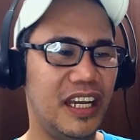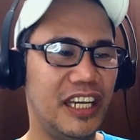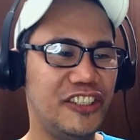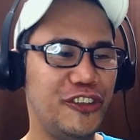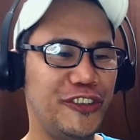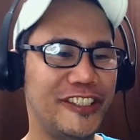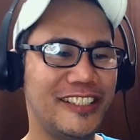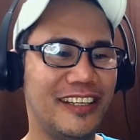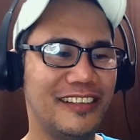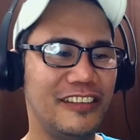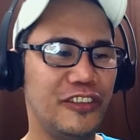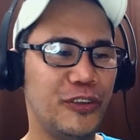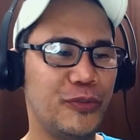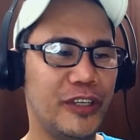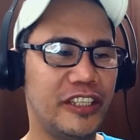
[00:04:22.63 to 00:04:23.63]
I don't
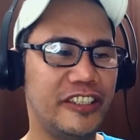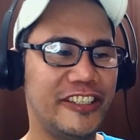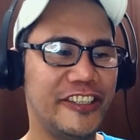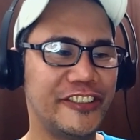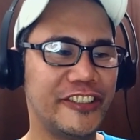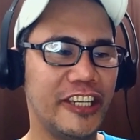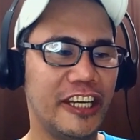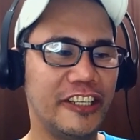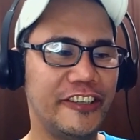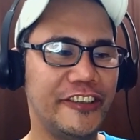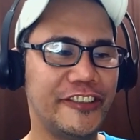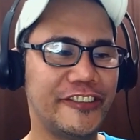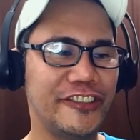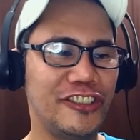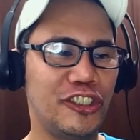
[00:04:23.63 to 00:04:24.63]
exactly know whether this guy
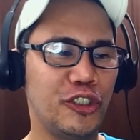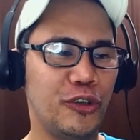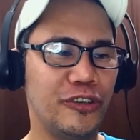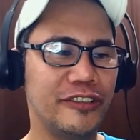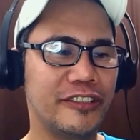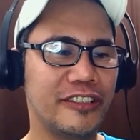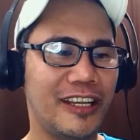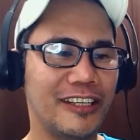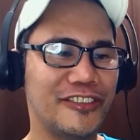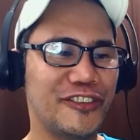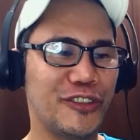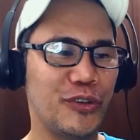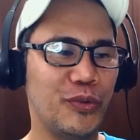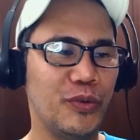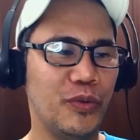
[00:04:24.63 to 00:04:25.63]
is Jong
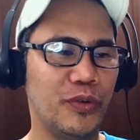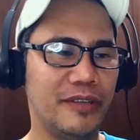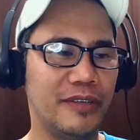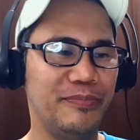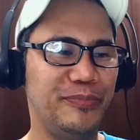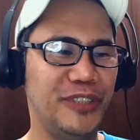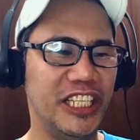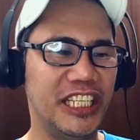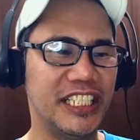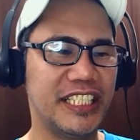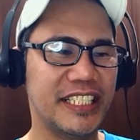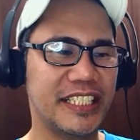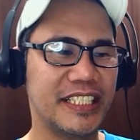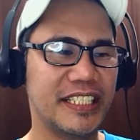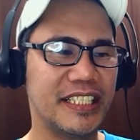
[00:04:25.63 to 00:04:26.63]
Sang-soo or
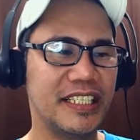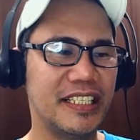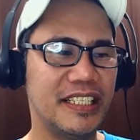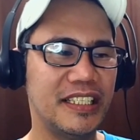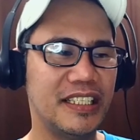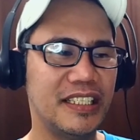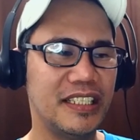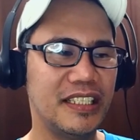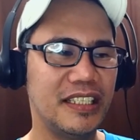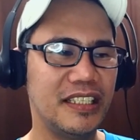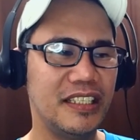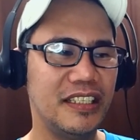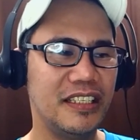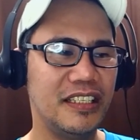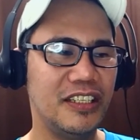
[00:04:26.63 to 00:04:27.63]
Bliss.
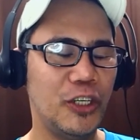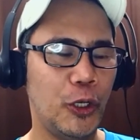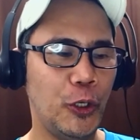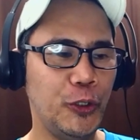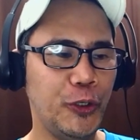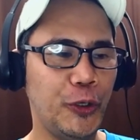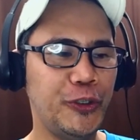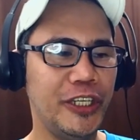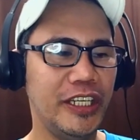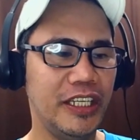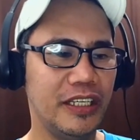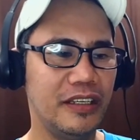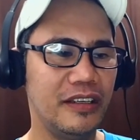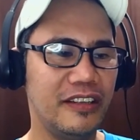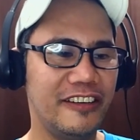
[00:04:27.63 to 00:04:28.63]
Oh,
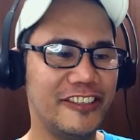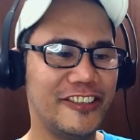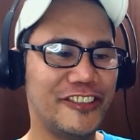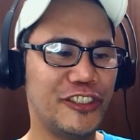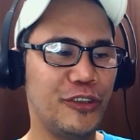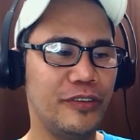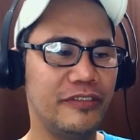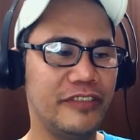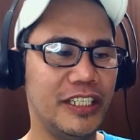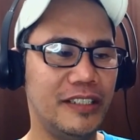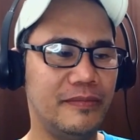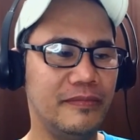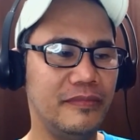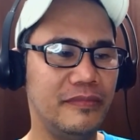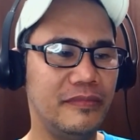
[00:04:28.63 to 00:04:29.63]
okay, there are just two of
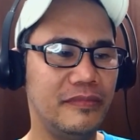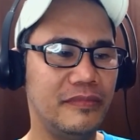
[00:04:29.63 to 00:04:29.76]
them.